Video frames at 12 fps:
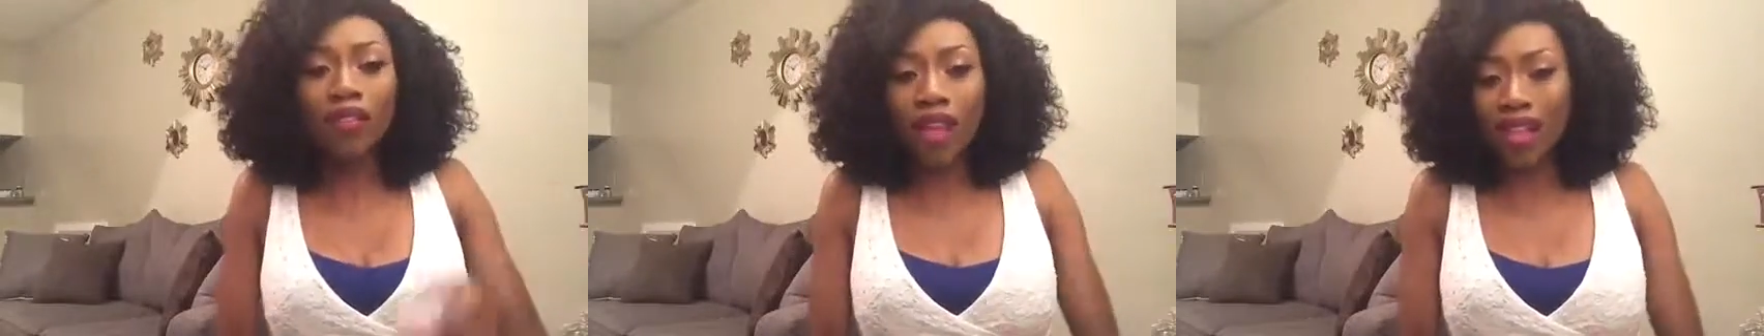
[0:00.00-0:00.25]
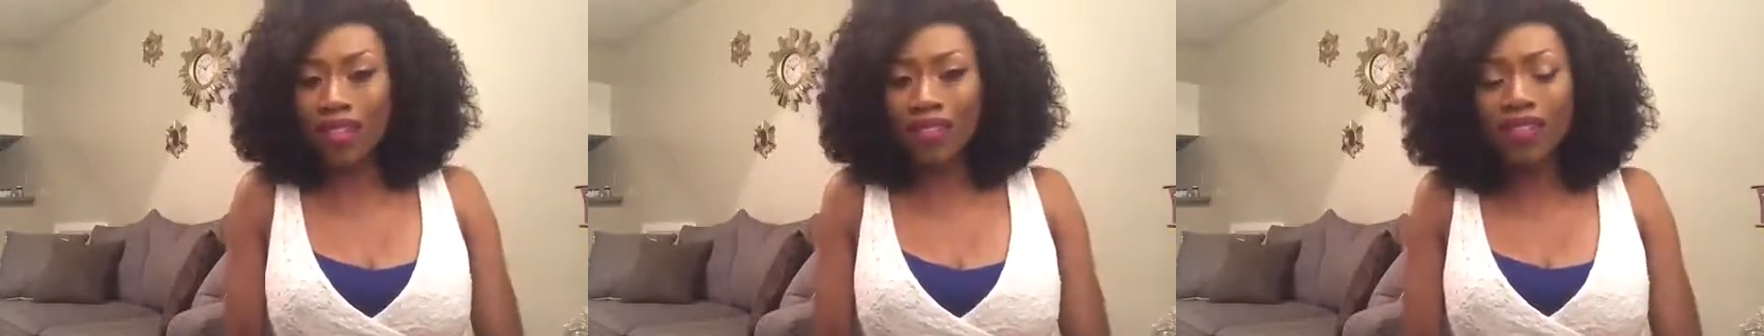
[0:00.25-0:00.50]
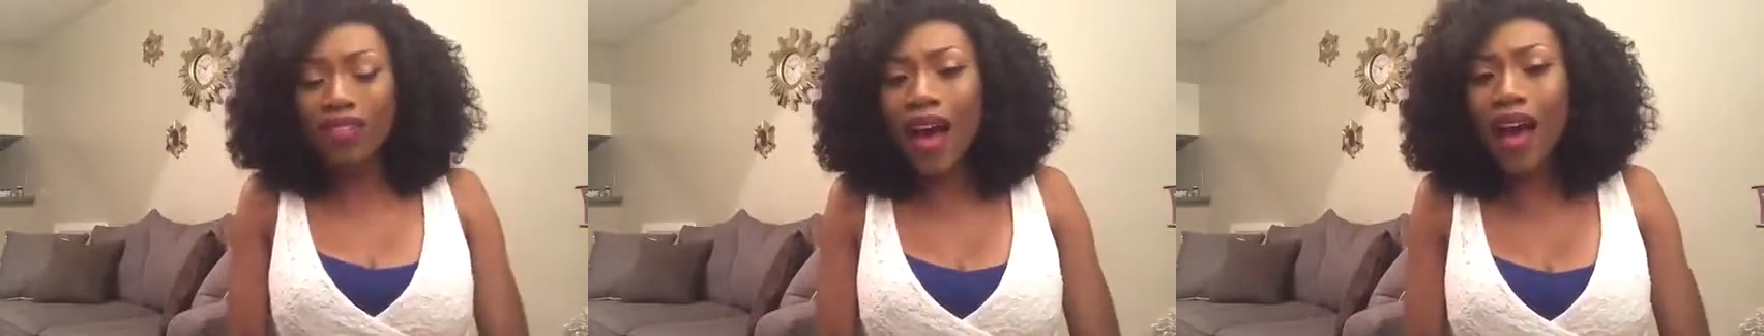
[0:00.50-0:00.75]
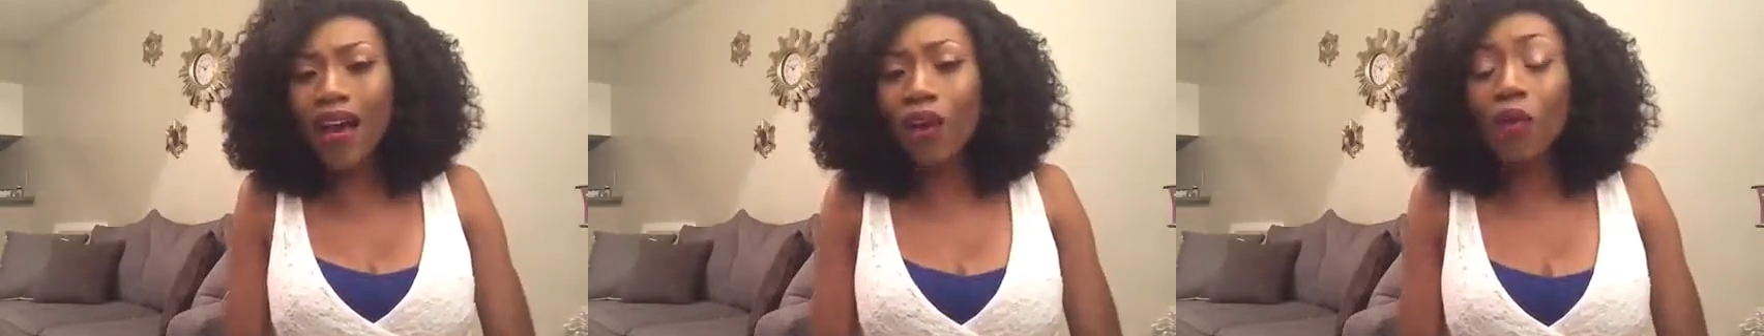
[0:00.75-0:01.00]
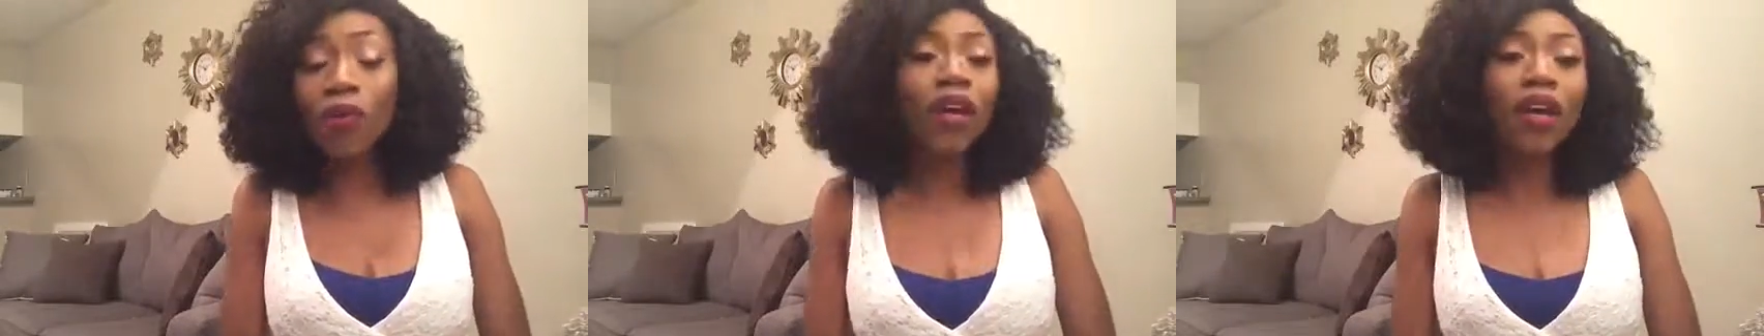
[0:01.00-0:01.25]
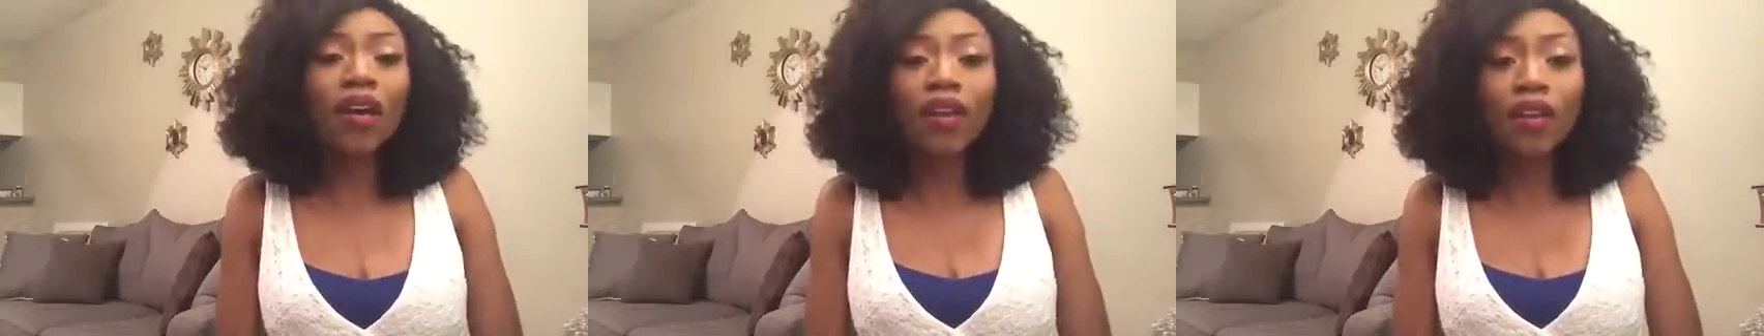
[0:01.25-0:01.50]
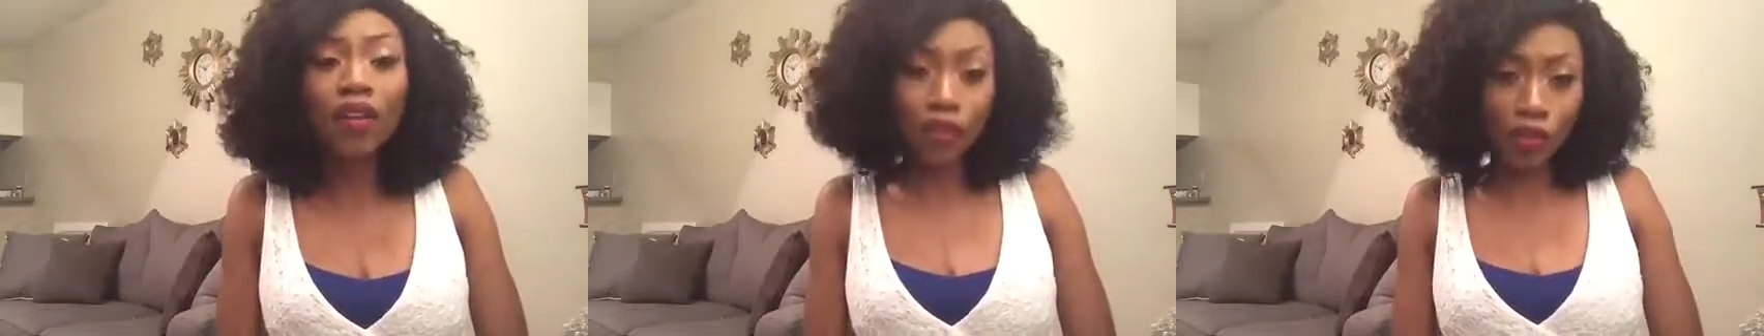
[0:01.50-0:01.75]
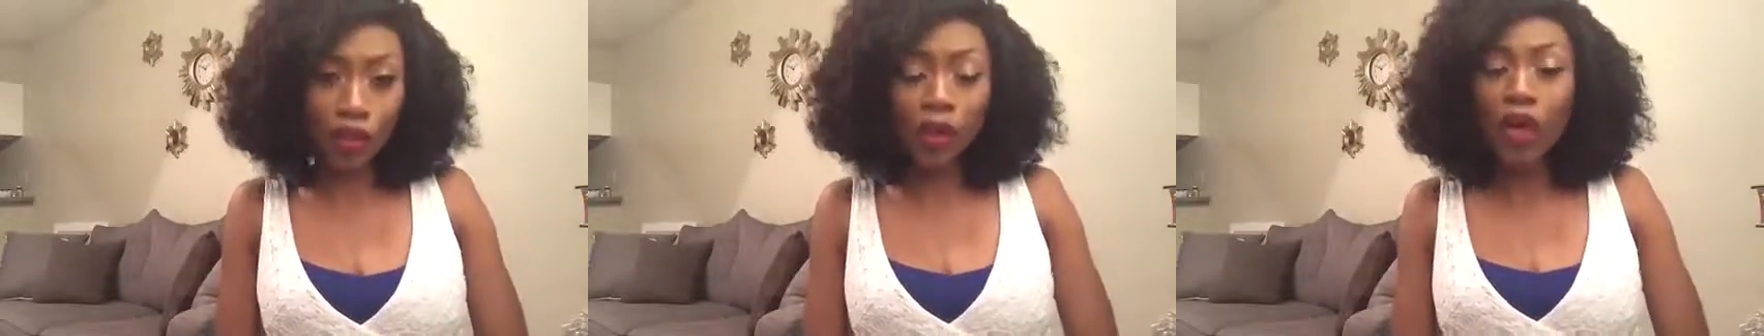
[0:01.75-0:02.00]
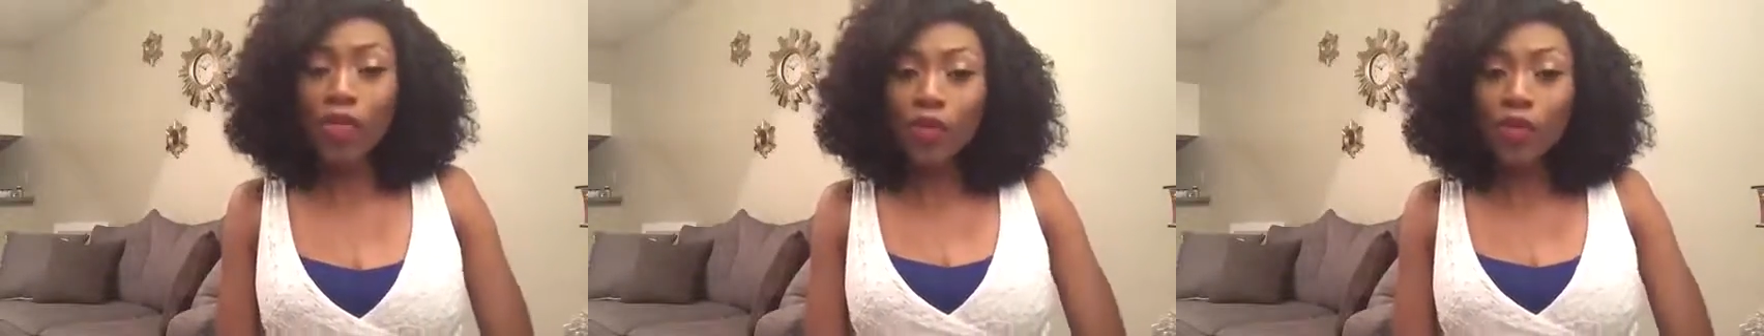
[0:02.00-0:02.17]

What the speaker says: That's not okay. You know,